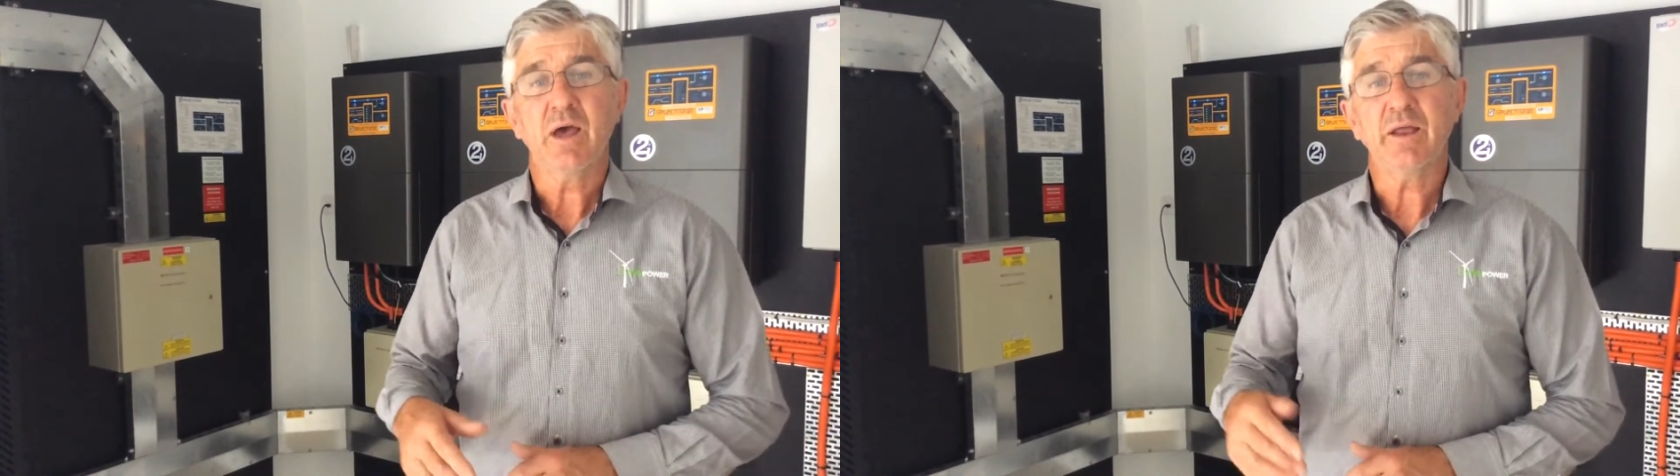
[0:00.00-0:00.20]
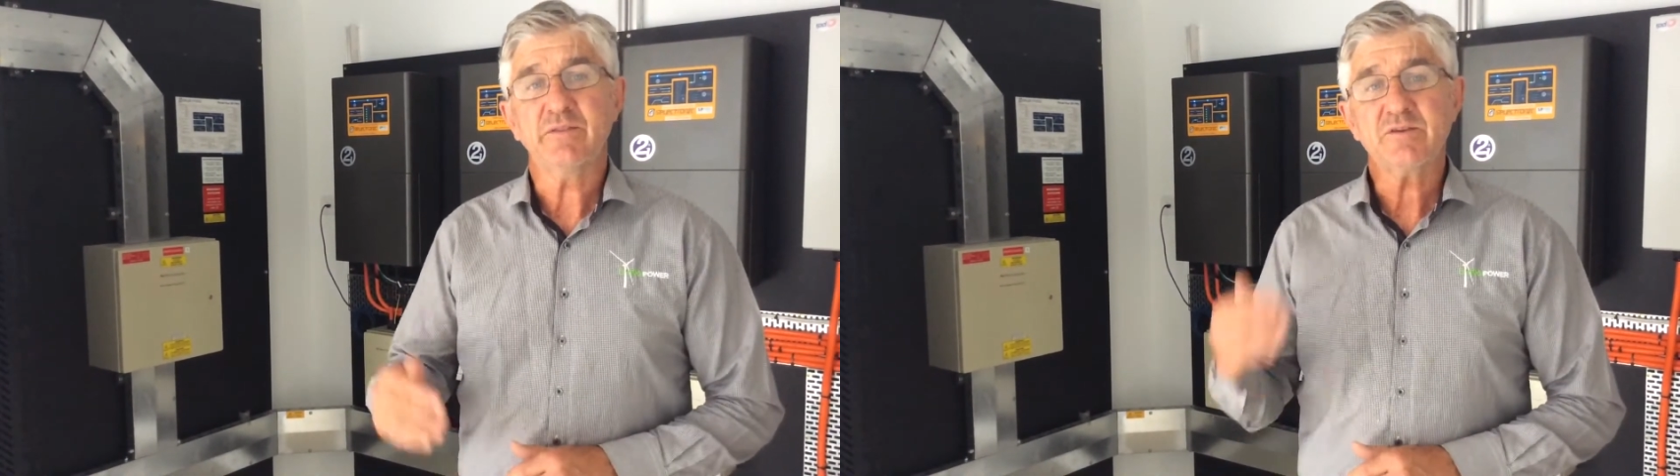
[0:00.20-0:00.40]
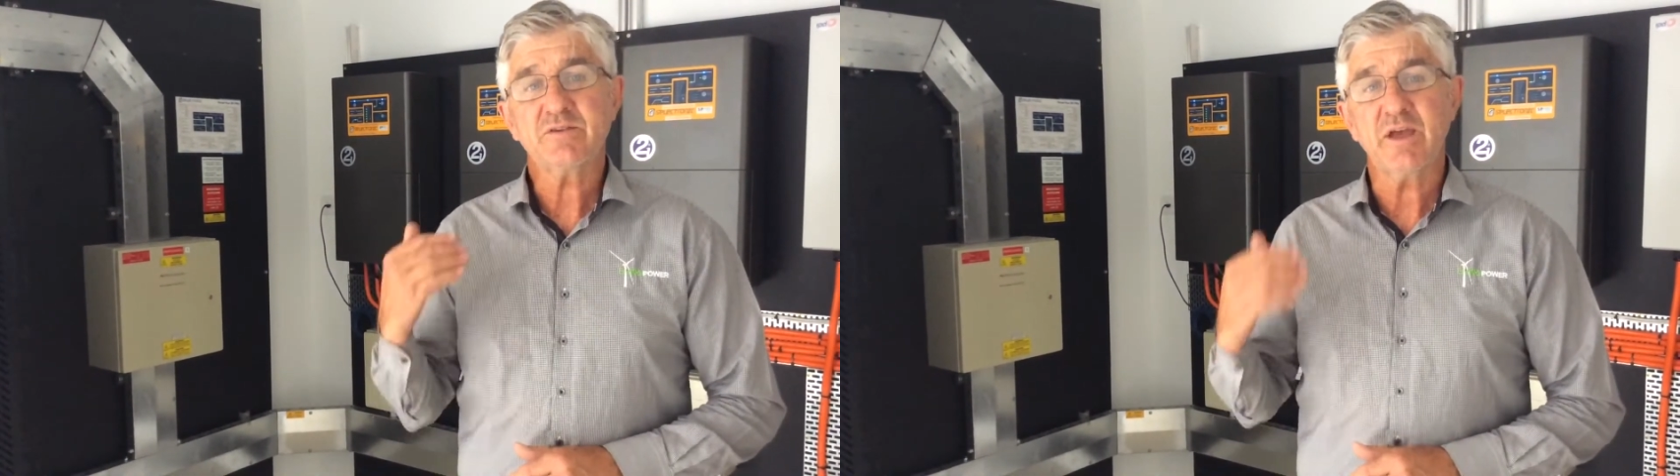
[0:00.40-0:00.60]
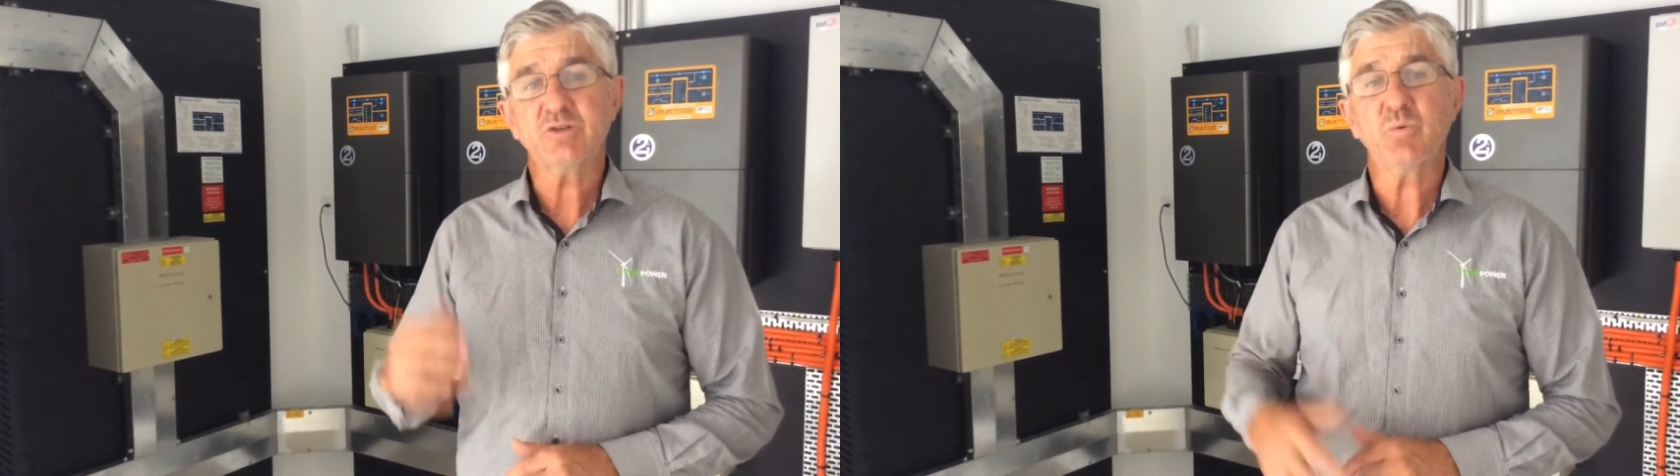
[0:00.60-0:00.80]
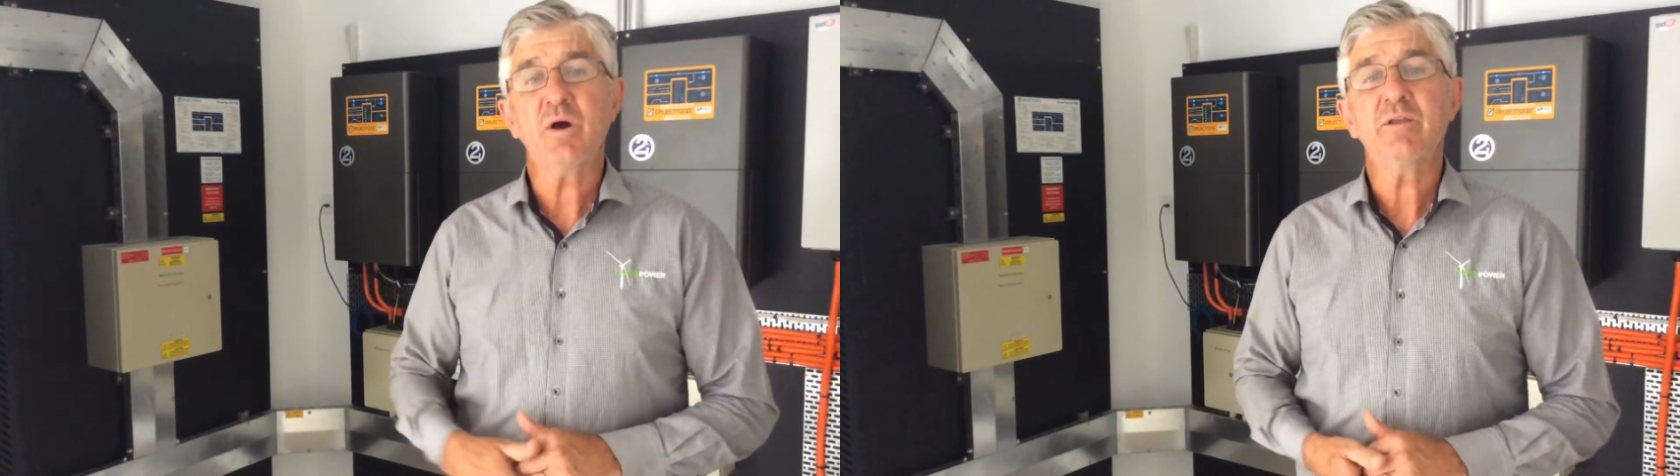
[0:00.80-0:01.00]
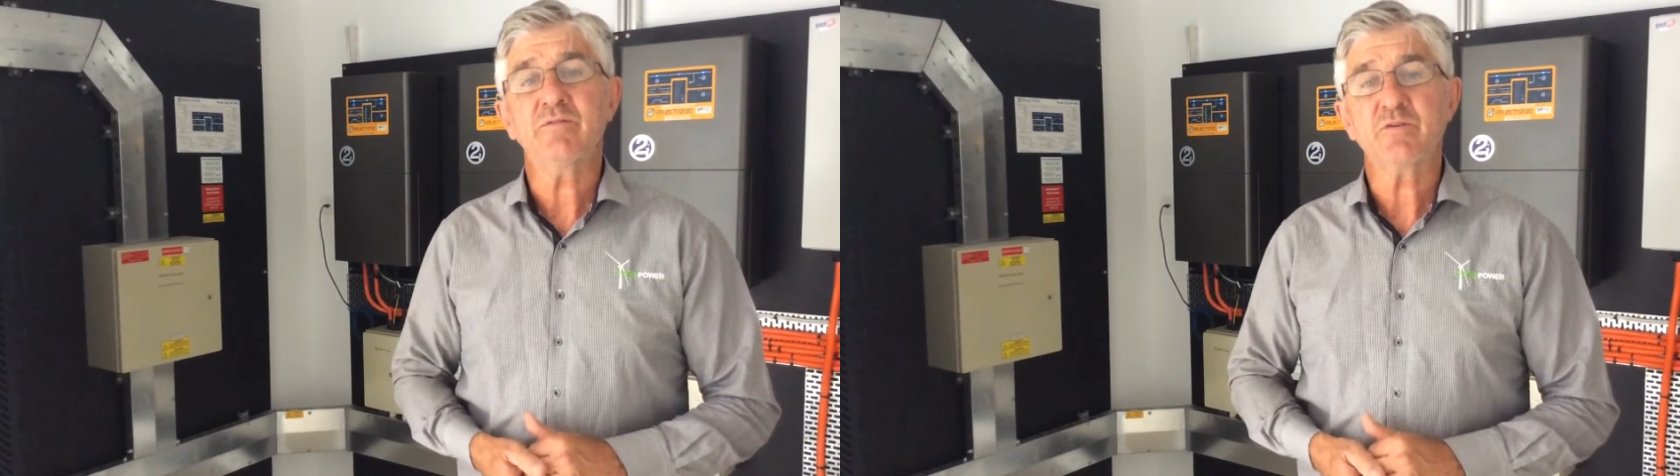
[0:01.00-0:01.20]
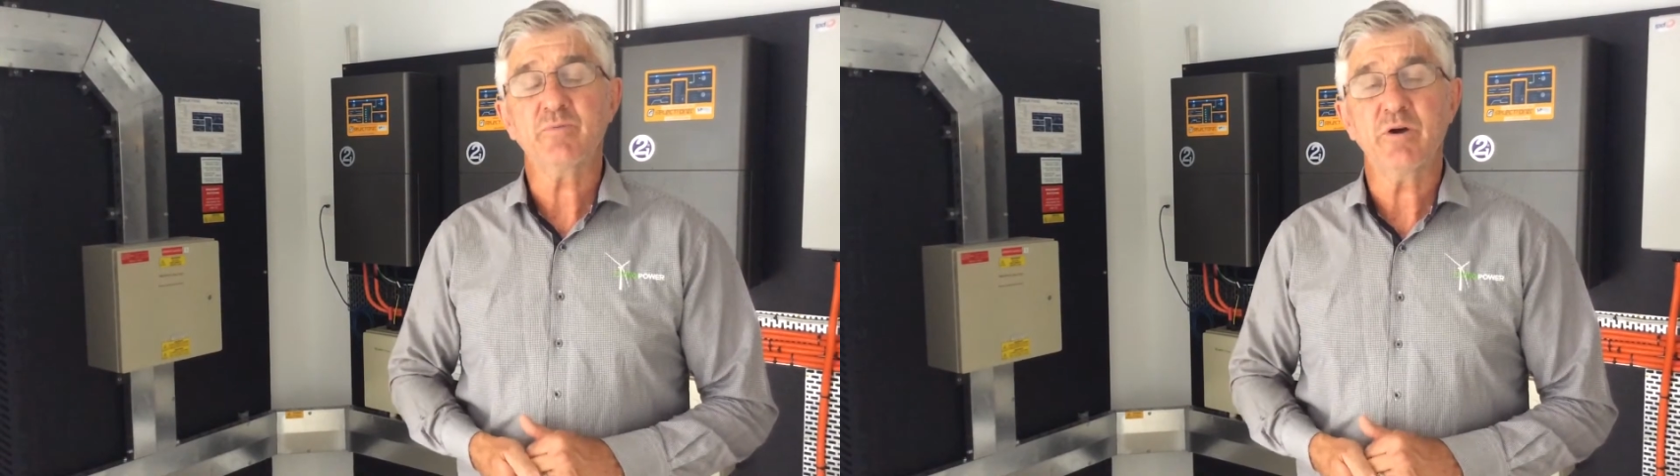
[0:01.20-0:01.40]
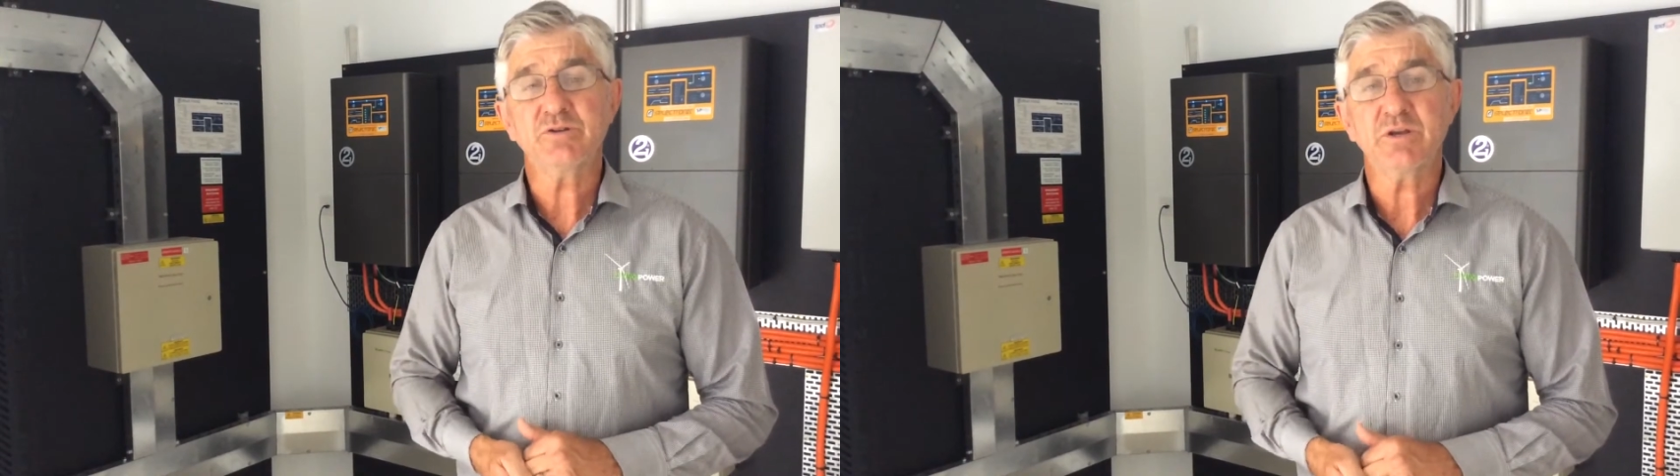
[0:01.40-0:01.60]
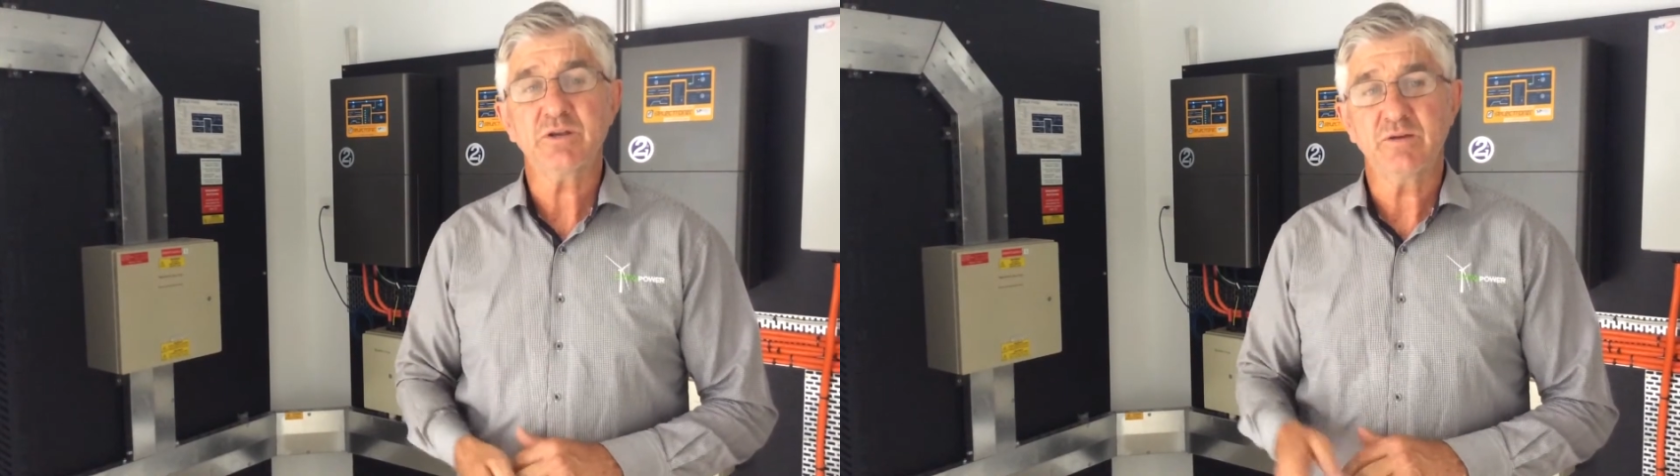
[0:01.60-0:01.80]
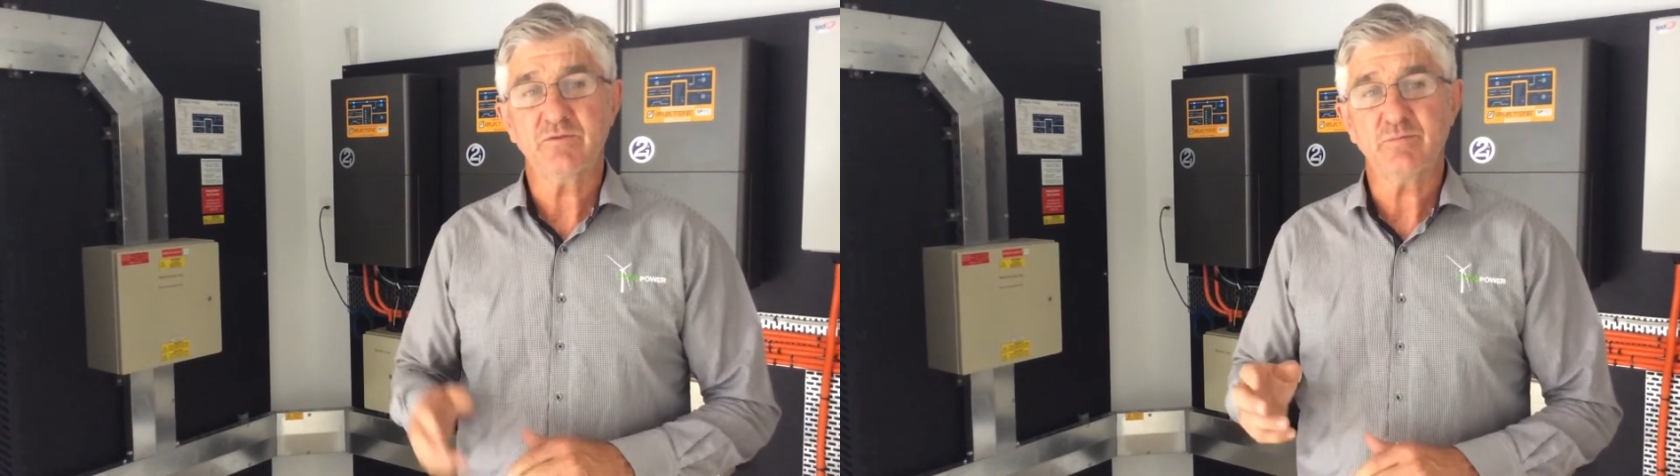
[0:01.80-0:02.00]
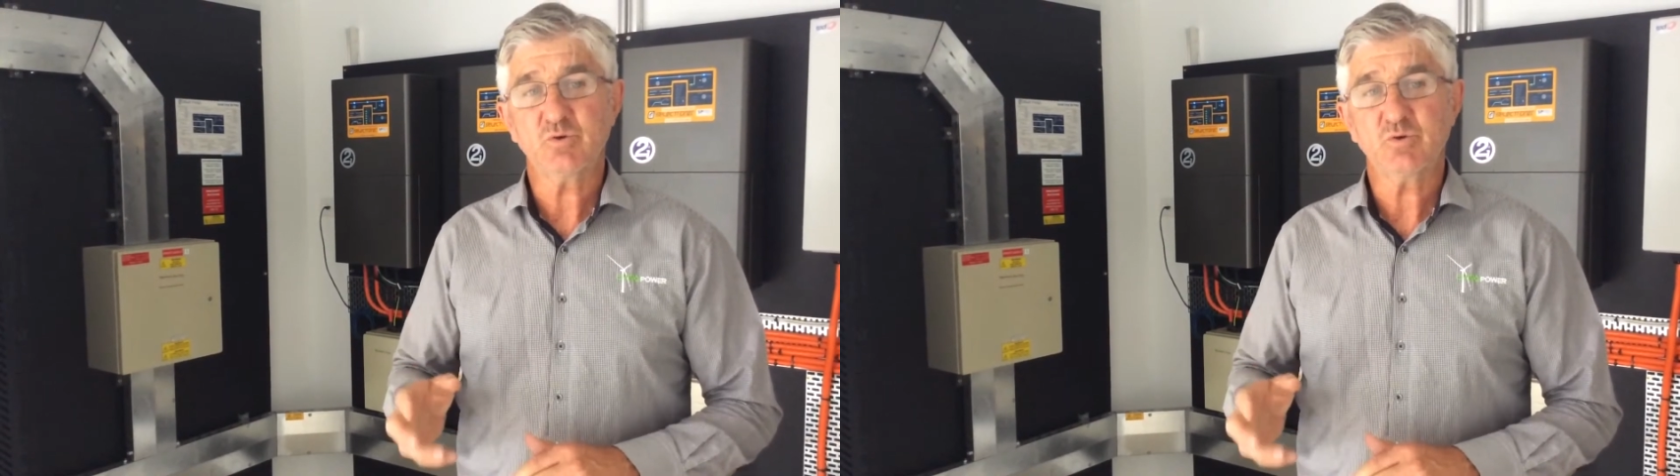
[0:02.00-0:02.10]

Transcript: And this stage one of this project gives him